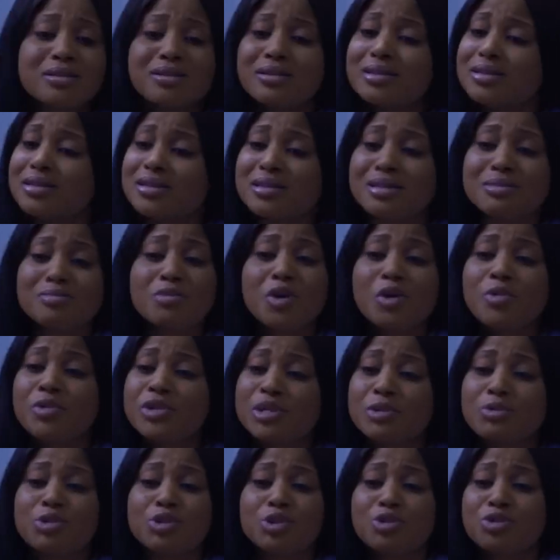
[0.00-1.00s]
this is the more
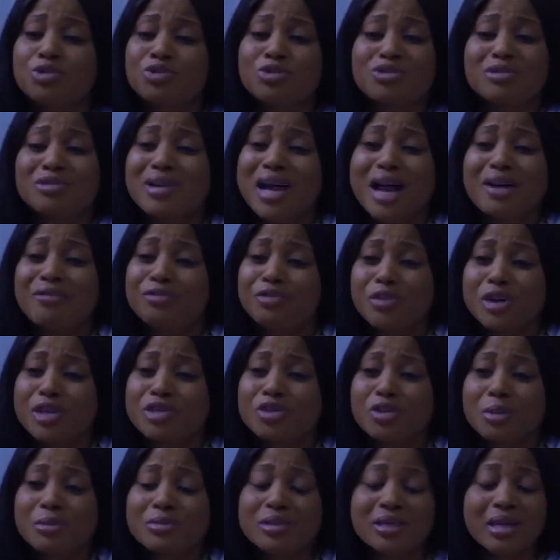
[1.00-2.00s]
reason we should avoid
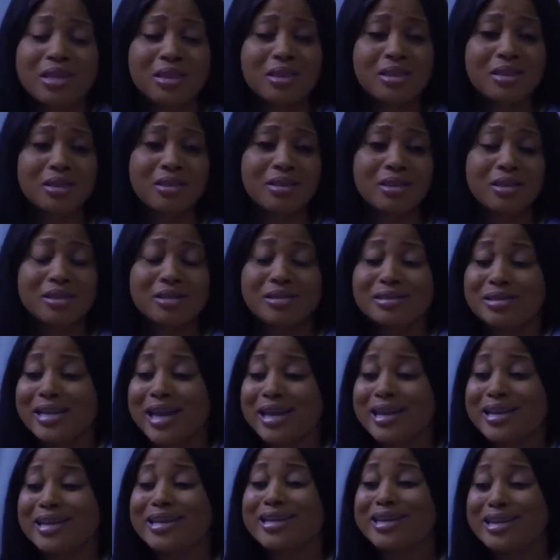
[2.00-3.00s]
some certain things,
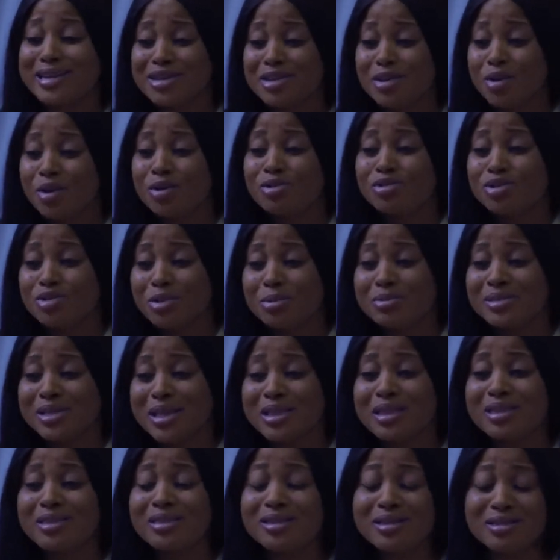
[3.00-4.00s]
like ignore some
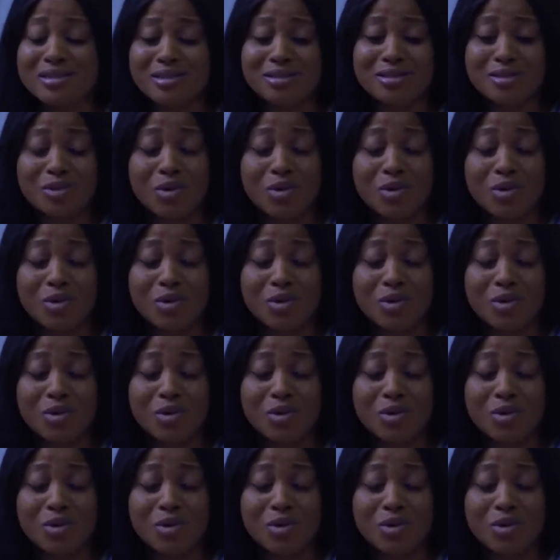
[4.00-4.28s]
certain things he